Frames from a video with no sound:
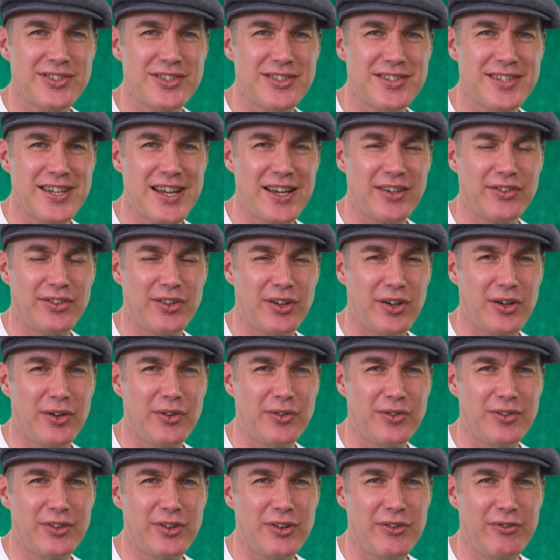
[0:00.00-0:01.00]
sec. So
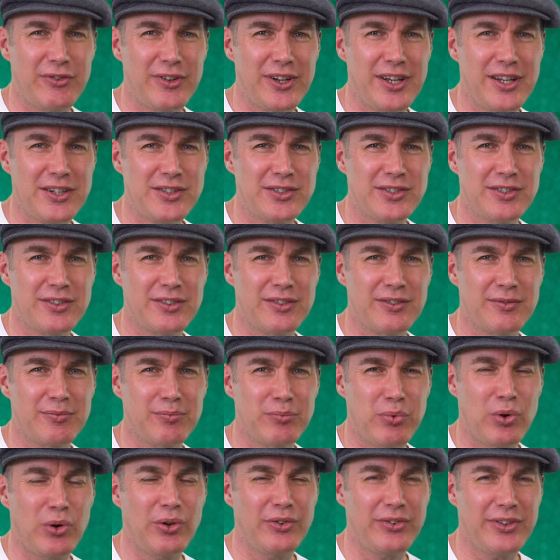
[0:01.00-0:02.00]
you finished,
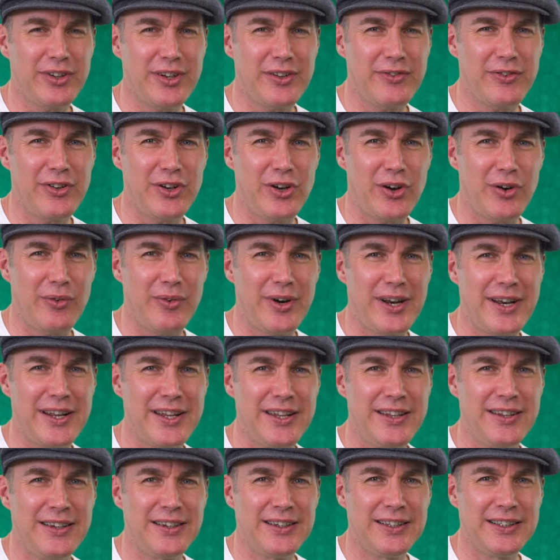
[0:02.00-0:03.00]
pause it if you're not
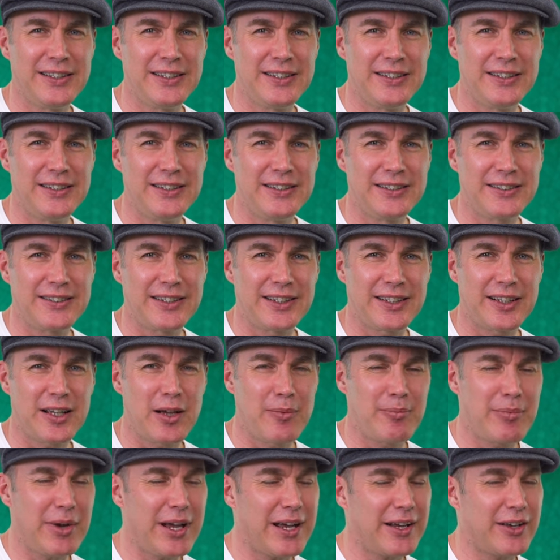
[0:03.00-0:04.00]
ready, then
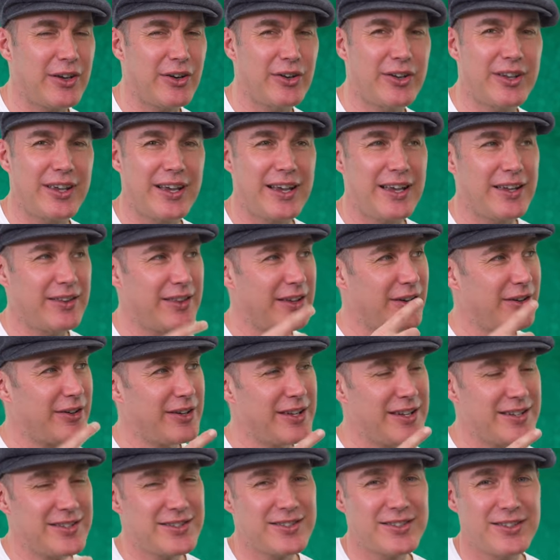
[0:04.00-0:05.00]
come back. Okay, there it
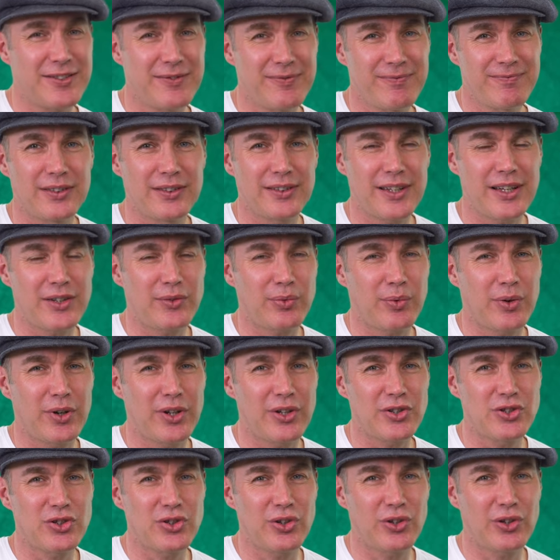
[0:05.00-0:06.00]
is. That's what
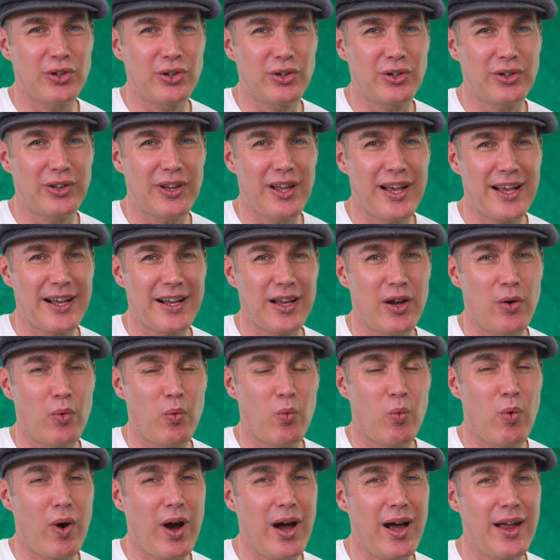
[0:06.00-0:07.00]
it should look like.
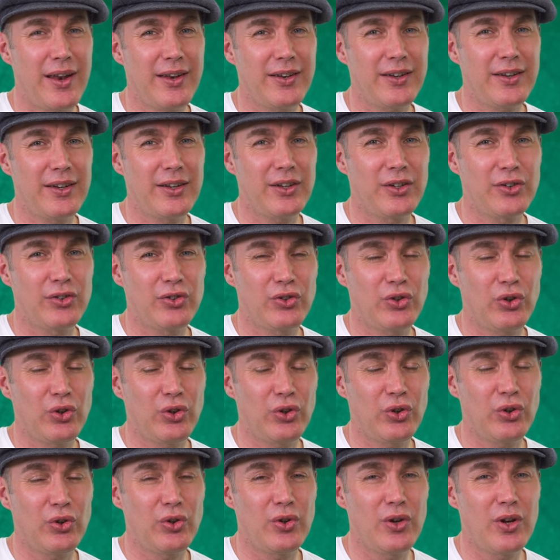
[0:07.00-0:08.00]
One,
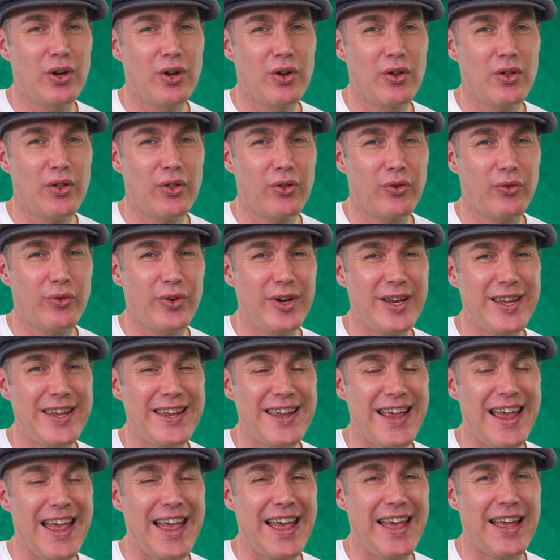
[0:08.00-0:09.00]
two,
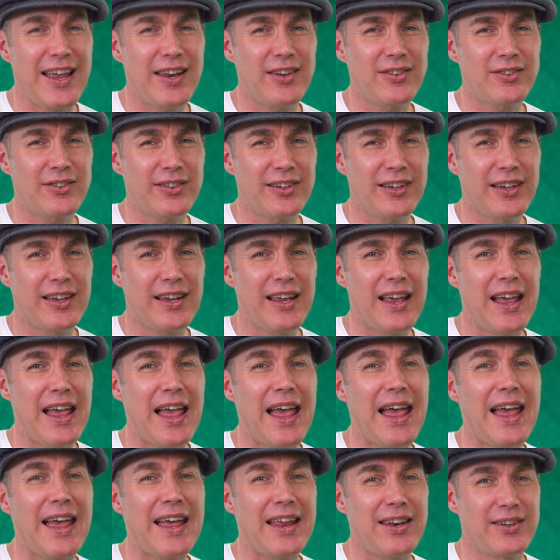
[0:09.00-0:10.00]
three, and,
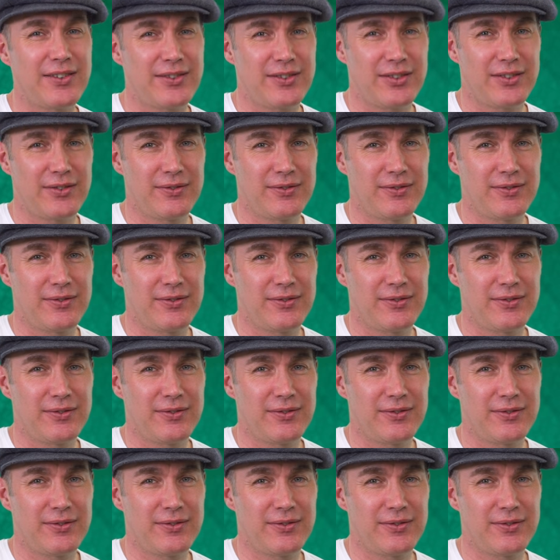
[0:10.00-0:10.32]
and.